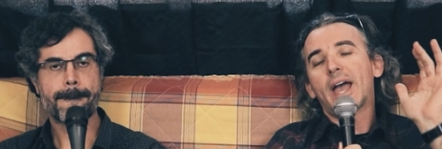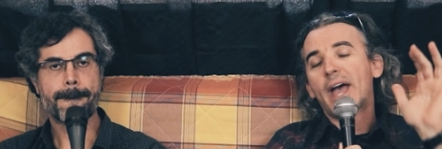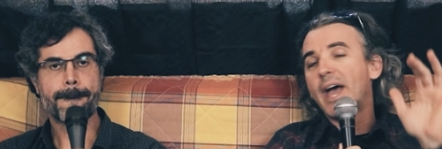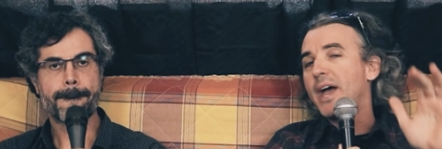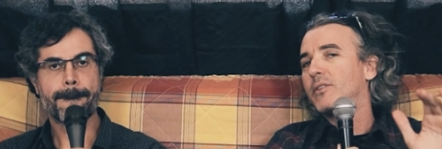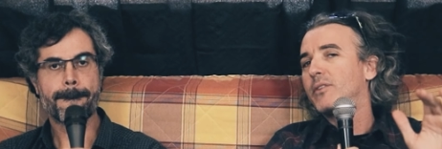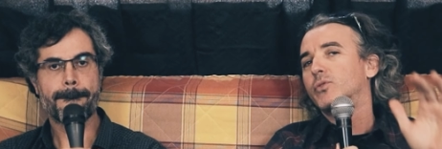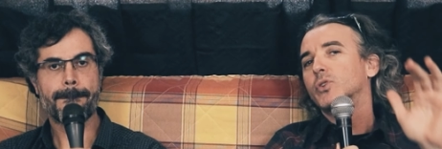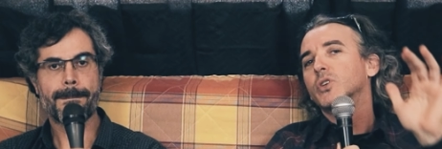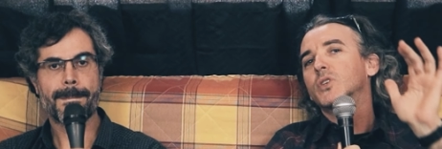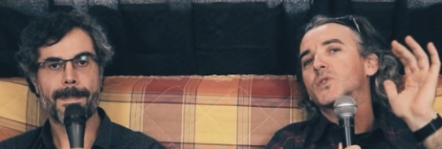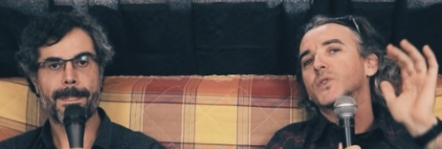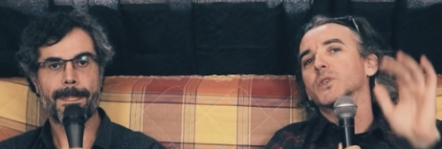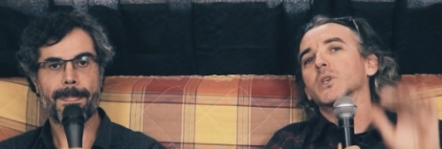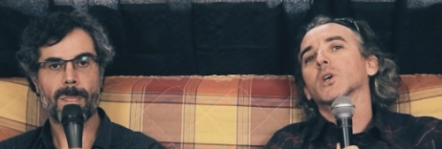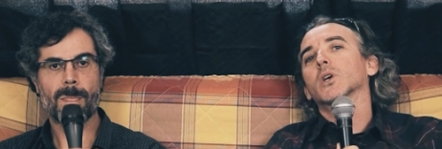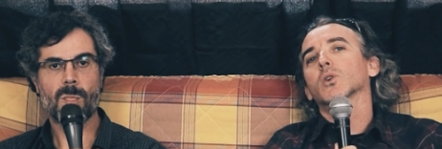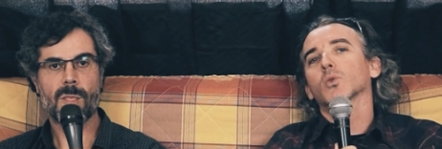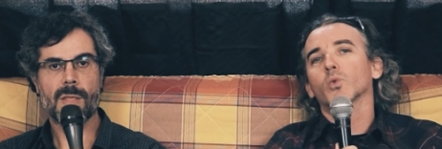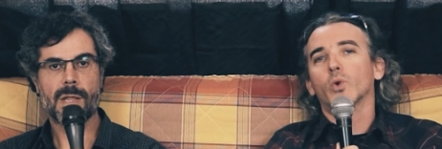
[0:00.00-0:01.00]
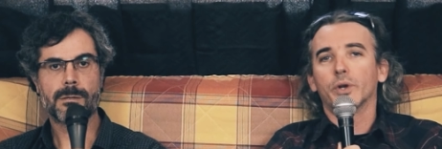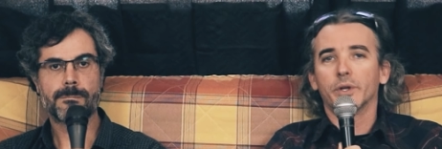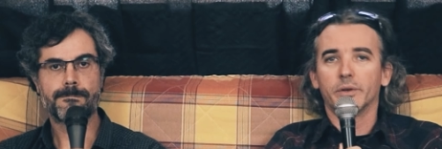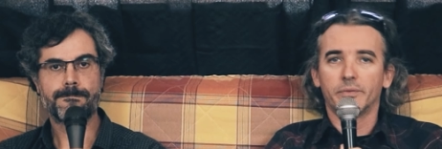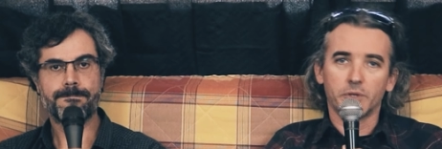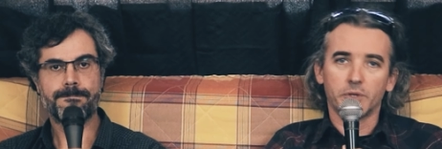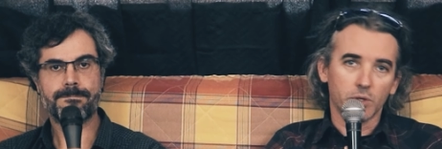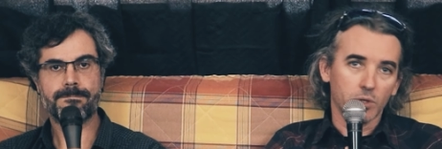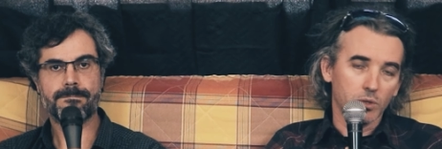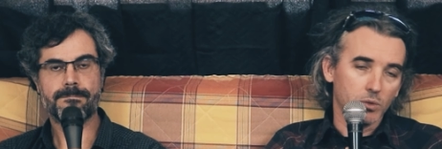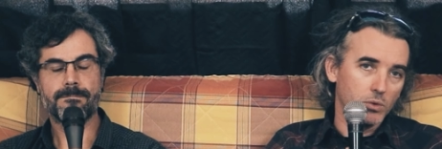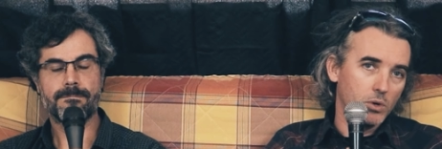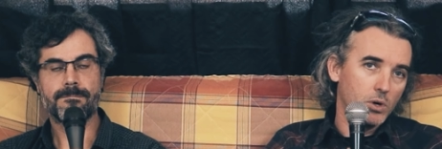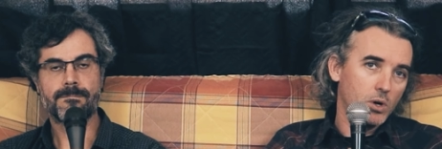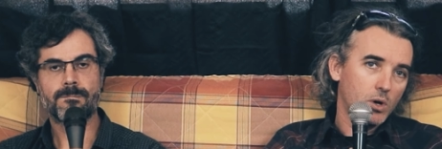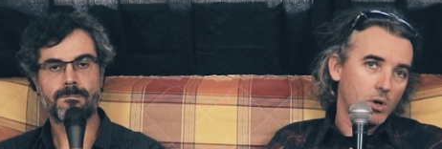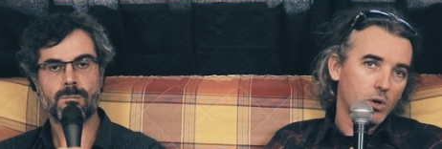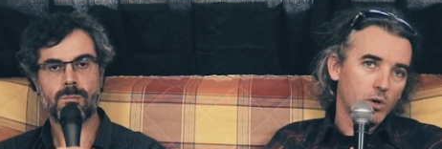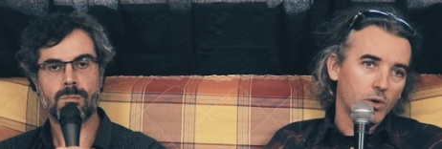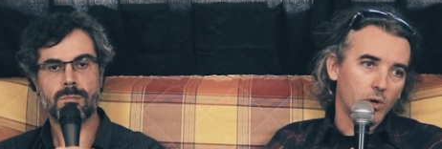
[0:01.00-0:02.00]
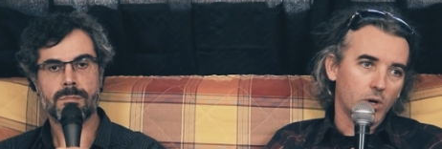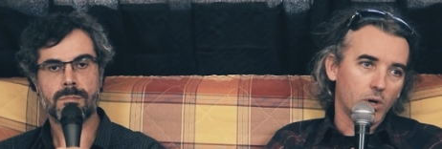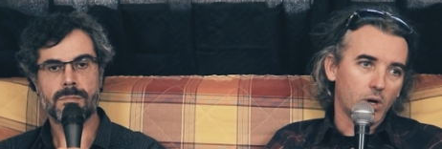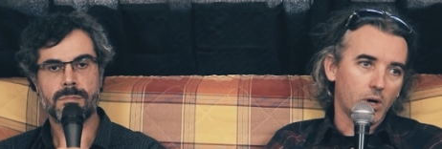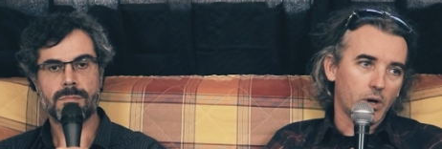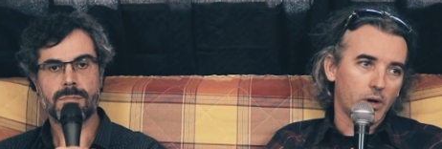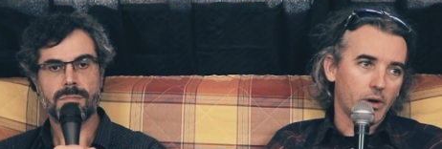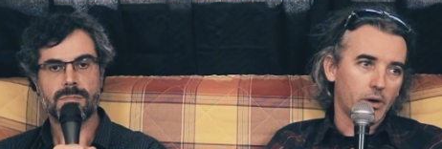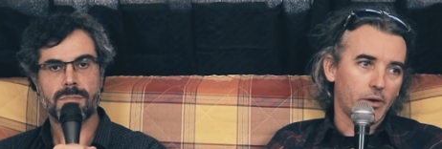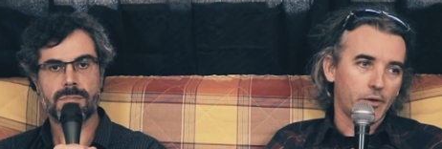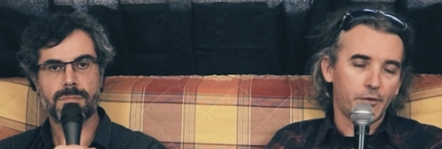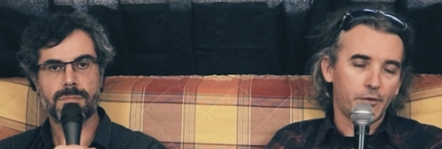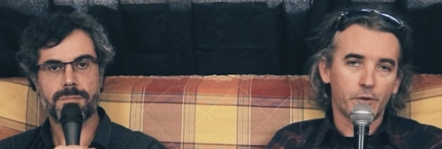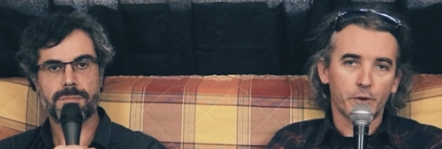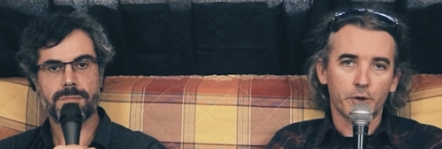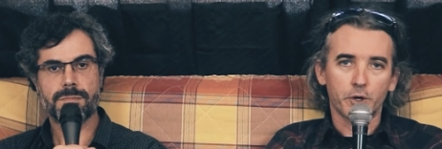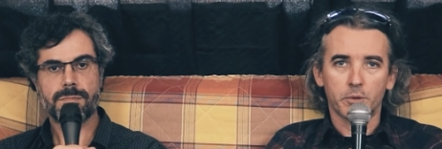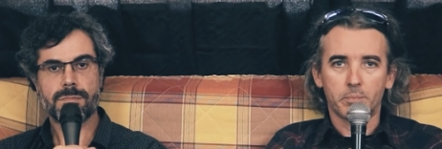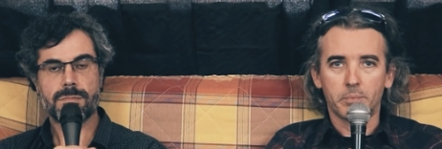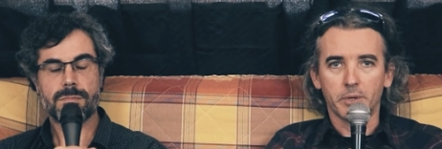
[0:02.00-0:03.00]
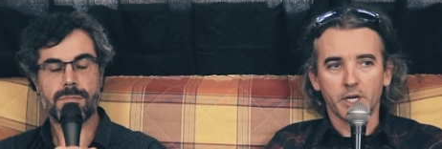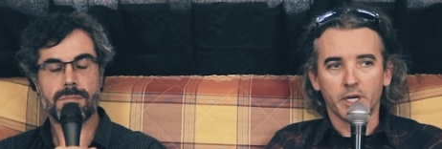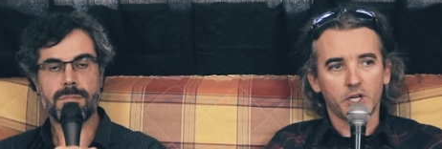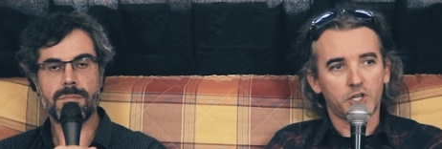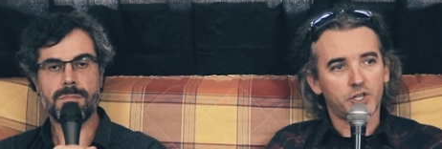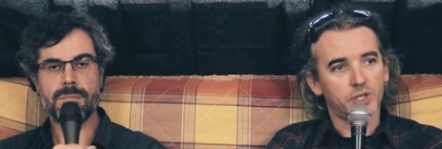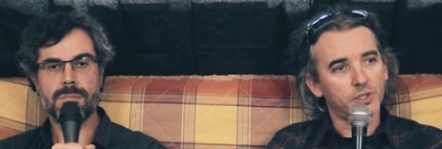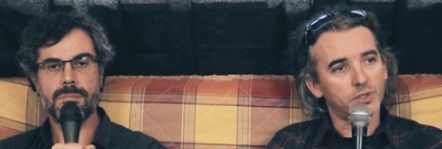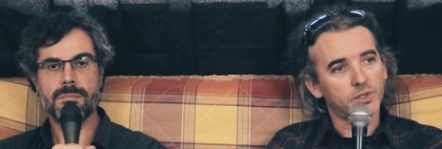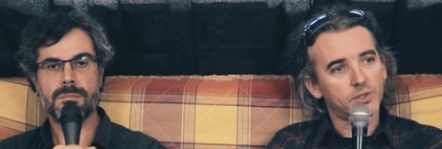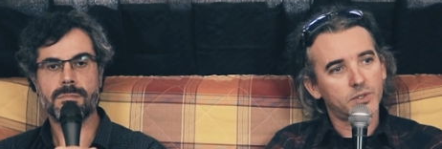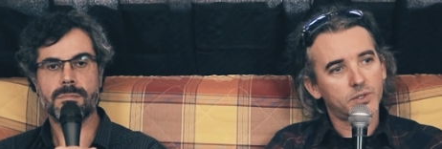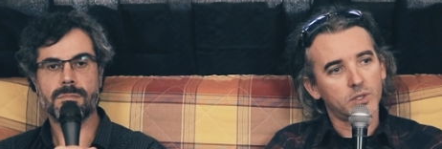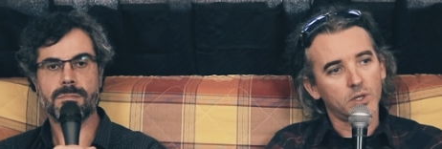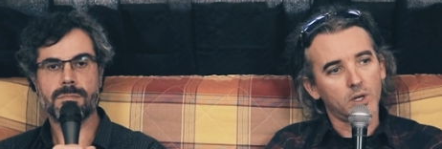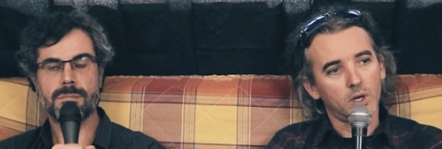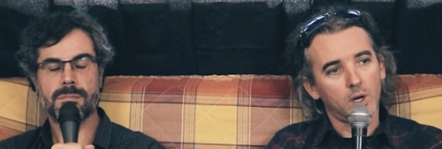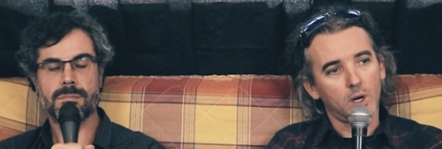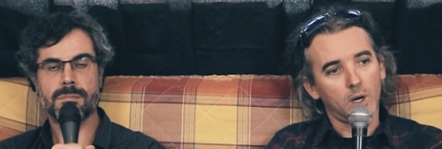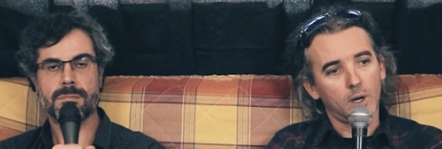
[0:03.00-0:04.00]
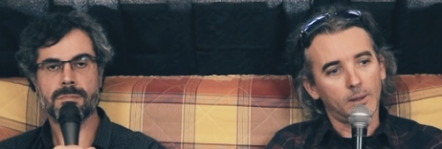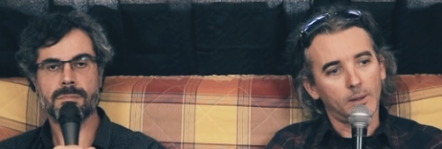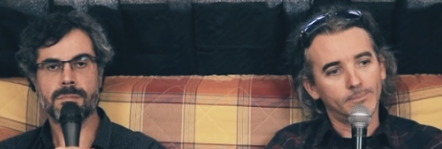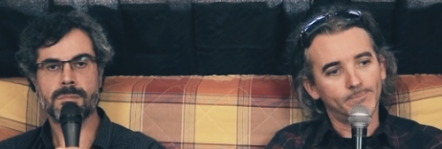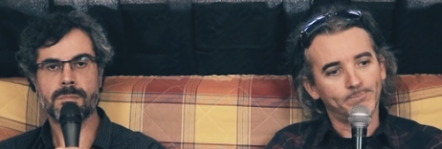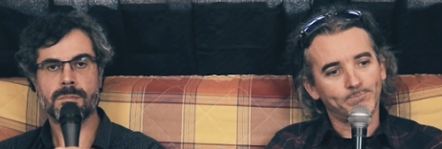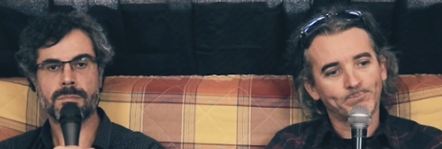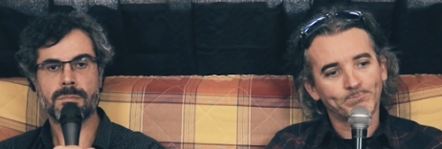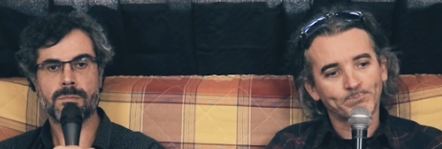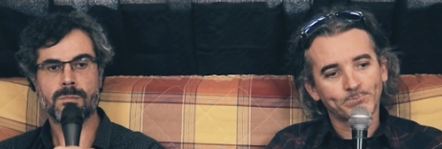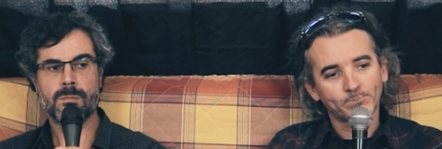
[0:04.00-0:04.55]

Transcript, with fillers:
Speaker 1: every single one of you uh, for your patience. Um,